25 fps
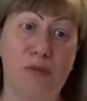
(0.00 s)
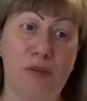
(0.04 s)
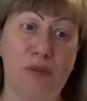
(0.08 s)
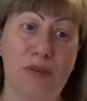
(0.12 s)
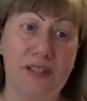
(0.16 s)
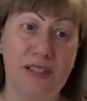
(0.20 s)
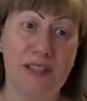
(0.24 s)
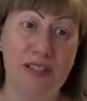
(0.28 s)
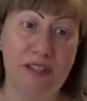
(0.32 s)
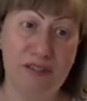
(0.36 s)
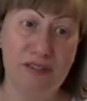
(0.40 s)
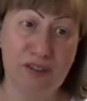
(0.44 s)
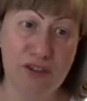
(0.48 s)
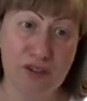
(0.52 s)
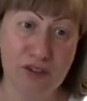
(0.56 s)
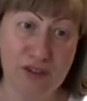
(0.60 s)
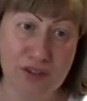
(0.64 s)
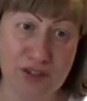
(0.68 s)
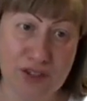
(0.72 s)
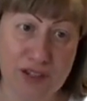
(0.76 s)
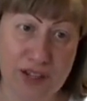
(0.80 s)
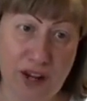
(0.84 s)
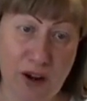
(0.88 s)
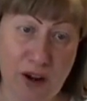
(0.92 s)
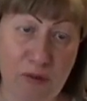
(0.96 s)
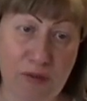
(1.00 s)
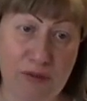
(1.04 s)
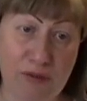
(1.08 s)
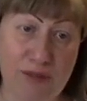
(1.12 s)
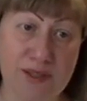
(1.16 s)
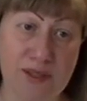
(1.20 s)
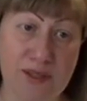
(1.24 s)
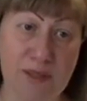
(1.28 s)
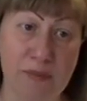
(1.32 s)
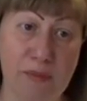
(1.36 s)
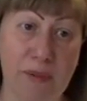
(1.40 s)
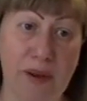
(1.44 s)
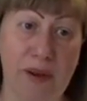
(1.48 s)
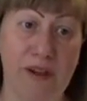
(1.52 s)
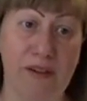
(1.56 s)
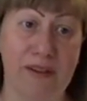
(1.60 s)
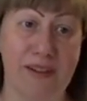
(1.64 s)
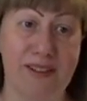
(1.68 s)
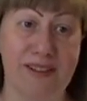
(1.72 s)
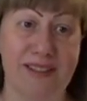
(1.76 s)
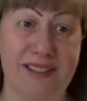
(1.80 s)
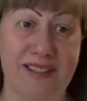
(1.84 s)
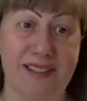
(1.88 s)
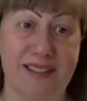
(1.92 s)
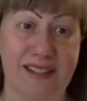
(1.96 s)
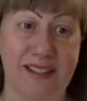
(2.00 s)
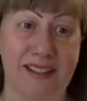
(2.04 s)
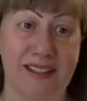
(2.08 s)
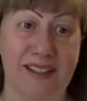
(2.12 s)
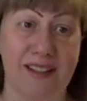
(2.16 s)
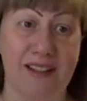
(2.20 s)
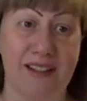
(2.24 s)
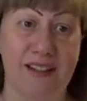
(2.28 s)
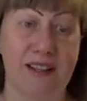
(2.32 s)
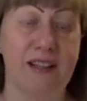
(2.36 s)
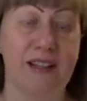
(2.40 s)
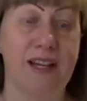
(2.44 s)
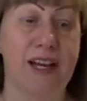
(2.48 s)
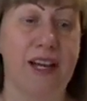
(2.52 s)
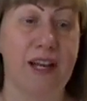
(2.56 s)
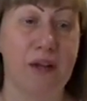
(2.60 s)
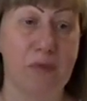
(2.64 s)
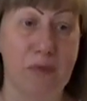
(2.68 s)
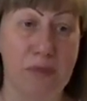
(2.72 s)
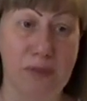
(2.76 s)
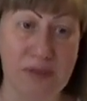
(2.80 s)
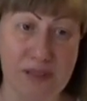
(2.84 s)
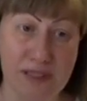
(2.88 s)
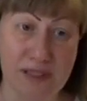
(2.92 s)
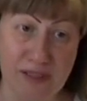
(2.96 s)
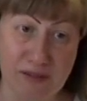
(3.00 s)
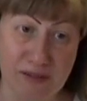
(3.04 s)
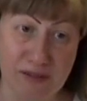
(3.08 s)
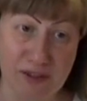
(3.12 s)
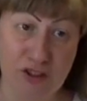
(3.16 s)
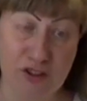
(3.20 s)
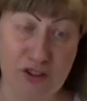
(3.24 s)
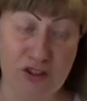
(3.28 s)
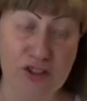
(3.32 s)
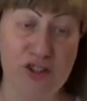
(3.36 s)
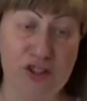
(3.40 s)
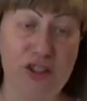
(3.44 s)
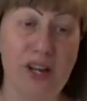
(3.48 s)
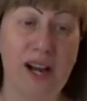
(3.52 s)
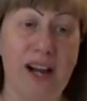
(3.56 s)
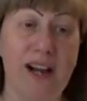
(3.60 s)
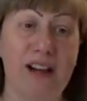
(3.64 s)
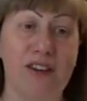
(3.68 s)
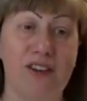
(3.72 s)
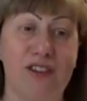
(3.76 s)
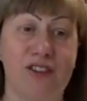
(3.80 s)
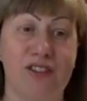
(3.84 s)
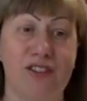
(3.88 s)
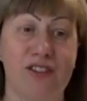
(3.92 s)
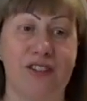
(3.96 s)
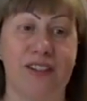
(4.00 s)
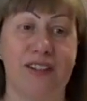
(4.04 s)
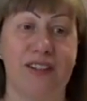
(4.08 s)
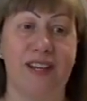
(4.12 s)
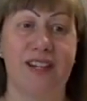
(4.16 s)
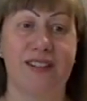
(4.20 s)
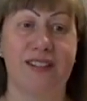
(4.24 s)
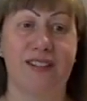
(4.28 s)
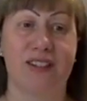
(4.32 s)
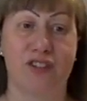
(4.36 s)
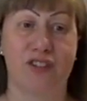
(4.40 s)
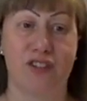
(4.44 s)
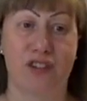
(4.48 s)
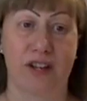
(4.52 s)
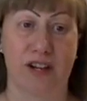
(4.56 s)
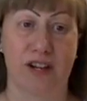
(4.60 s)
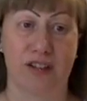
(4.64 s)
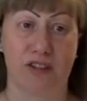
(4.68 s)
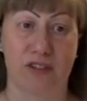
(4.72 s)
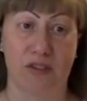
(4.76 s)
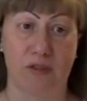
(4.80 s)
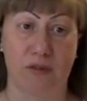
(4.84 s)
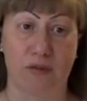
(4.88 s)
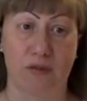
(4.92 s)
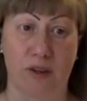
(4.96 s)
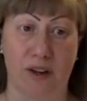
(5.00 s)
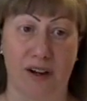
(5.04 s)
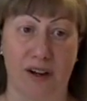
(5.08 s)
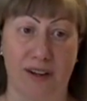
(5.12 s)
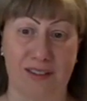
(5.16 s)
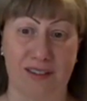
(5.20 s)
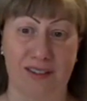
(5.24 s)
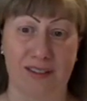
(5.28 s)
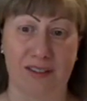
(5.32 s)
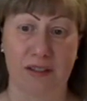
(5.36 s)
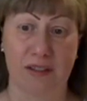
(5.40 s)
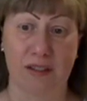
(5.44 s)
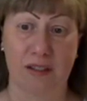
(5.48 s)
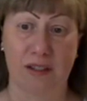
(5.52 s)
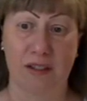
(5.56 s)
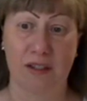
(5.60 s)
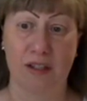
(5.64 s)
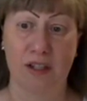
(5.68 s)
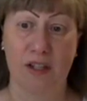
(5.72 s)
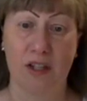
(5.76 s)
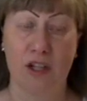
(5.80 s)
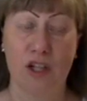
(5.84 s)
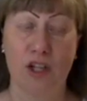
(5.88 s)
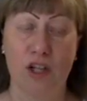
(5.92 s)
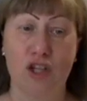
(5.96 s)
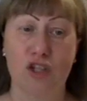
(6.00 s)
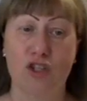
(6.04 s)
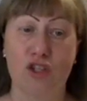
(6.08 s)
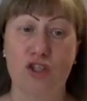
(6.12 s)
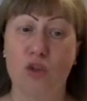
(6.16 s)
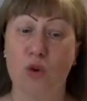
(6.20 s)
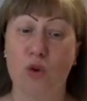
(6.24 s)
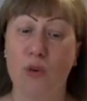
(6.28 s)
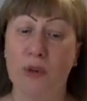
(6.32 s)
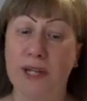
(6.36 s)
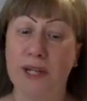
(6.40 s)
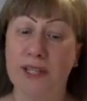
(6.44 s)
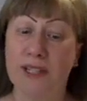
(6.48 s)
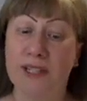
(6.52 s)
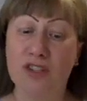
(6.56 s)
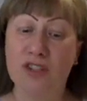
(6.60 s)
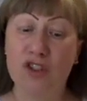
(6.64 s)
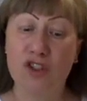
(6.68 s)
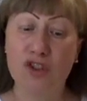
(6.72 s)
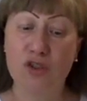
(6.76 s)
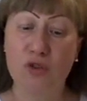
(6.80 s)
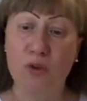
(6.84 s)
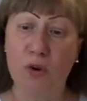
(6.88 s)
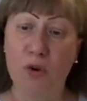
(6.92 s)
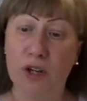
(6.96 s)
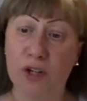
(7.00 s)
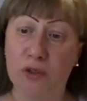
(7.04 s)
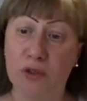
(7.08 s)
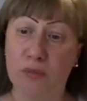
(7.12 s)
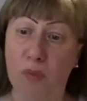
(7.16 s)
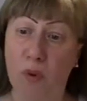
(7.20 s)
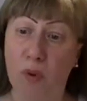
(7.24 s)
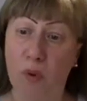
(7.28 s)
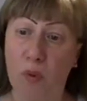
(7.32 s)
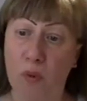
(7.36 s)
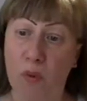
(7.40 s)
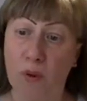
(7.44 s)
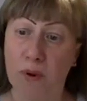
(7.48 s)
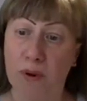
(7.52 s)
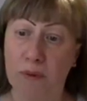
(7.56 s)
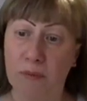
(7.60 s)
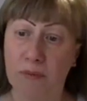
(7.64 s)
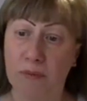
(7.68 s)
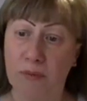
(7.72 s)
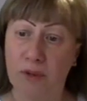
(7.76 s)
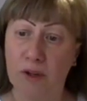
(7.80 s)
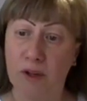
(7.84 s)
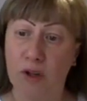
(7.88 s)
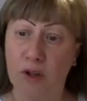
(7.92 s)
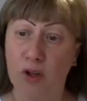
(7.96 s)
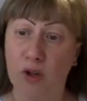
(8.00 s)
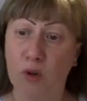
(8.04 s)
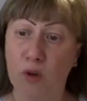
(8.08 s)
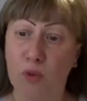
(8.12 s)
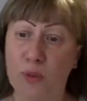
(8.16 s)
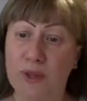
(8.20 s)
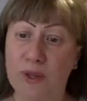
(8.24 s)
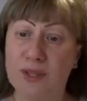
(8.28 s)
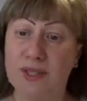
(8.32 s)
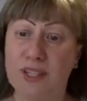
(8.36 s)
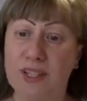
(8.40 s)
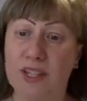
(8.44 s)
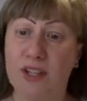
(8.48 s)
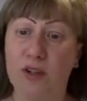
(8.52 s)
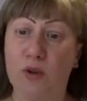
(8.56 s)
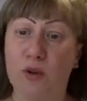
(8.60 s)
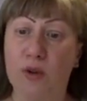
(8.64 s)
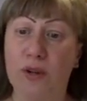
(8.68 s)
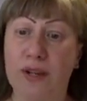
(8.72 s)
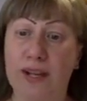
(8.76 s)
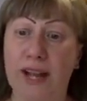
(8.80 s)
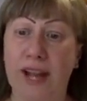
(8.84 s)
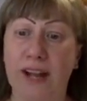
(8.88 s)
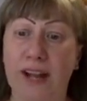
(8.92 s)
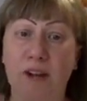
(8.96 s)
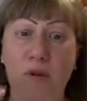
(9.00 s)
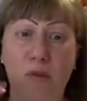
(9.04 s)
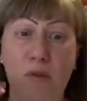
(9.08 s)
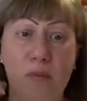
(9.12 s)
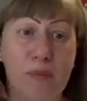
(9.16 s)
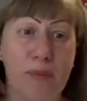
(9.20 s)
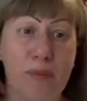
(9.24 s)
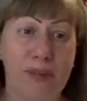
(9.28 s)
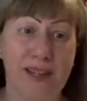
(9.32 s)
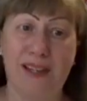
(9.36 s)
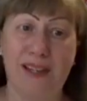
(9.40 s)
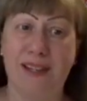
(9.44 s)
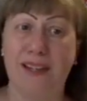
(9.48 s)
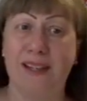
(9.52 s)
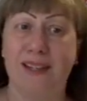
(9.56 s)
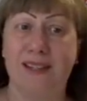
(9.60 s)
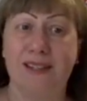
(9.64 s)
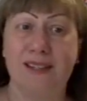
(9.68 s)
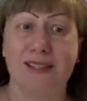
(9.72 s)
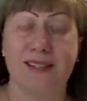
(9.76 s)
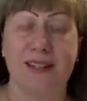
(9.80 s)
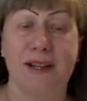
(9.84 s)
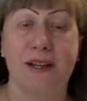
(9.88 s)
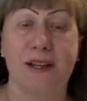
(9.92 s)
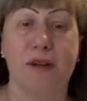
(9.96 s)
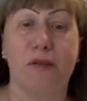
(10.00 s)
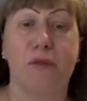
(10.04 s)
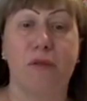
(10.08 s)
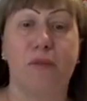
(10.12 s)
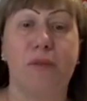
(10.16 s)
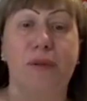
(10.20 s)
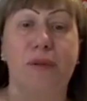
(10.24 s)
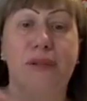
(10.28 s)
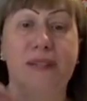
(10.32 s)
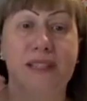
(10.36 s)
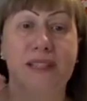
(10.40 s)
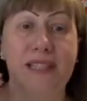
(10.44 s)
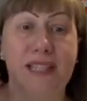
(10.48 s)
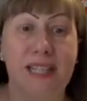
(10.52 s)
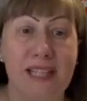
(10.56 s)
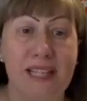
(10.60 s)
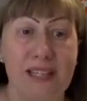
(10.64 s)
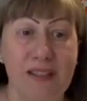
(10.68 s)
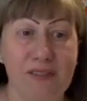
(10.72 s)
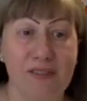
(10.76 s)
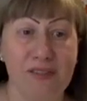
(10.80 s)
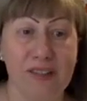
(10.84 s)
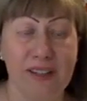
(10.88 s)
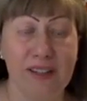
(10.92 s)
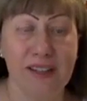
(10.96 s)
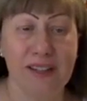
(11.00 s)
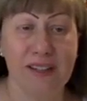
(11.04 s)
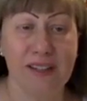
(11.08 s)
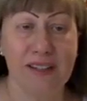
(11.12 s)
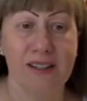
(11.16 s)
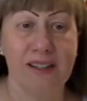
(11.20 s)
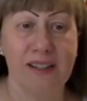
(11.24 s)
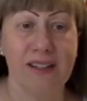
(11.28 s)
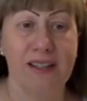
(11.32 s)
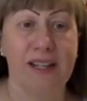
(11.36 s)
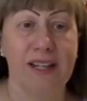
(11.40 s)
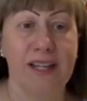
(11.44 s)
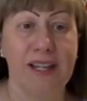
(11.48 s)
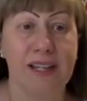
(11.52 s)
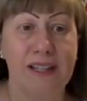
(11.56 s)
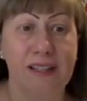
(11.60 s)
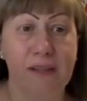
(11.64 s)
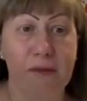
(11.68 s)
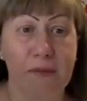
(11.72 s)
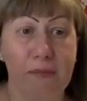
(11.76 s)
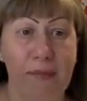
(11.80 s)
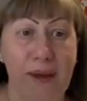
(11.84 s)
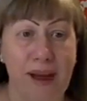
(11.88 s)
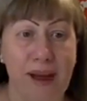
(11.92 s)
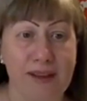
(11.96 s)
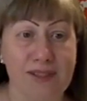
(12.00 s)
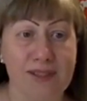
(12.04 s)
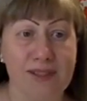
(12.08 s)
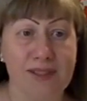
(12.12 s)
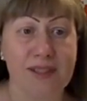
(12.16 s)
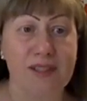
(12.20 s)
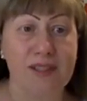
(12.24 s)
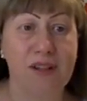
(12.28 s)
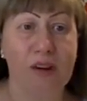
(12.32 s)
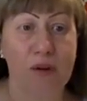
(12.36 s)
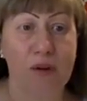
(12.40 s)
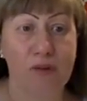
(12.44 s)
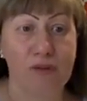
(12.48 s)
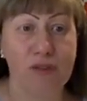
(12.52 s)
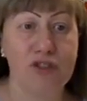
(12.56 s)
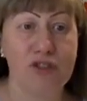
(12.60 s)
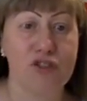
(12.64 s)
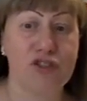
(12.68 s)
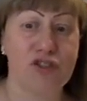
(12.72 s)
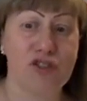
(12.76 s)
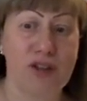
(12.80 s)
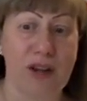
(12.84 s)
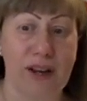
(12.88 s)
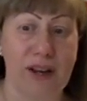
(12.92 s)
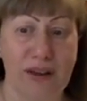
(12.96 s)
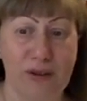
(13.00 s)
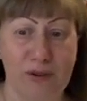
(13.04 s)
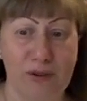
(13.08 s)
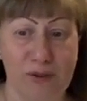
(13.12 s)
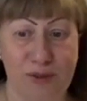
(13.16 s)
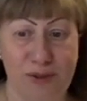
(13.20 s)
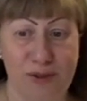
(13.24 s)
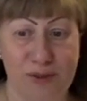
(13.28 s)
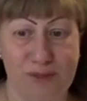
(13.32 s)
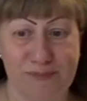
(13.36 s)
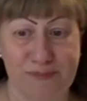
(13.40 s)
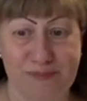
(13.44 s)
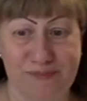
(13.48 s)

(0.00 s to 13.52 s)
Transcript: Believe in yourself as a parent and believe in your child as a child of God. So, in this short poem, we see Cornelio Pires believing in the best of this child.